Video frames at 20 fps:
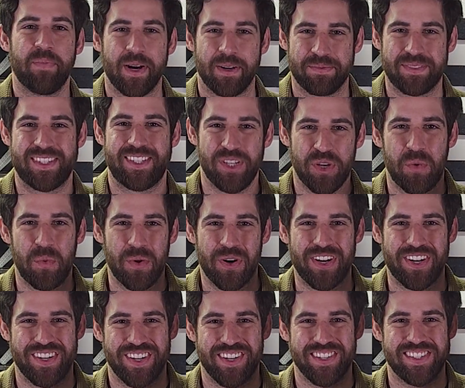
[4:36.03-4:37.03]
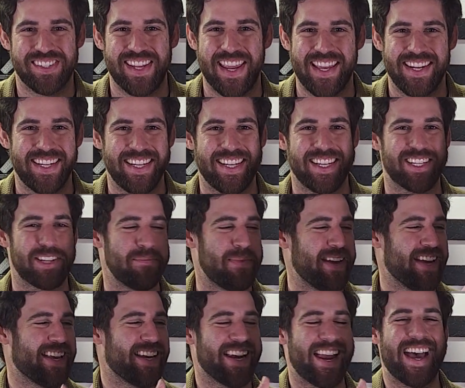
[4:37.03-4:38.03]
but I'm still working on sanding it to
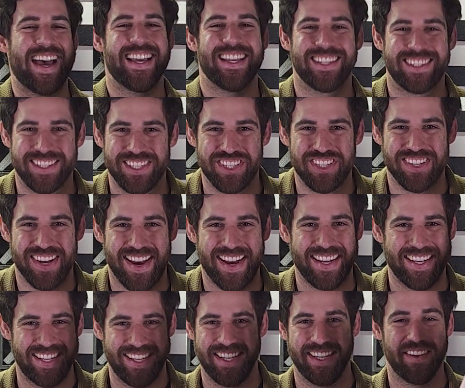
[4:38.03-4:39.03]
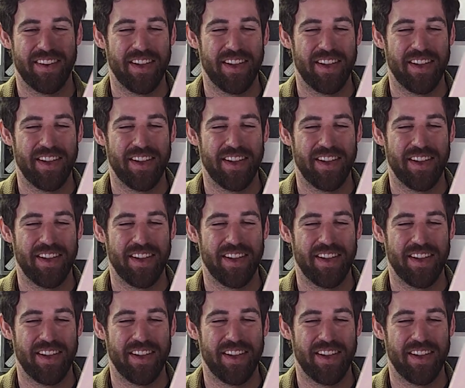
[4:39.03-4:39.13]
make it nice and shiny.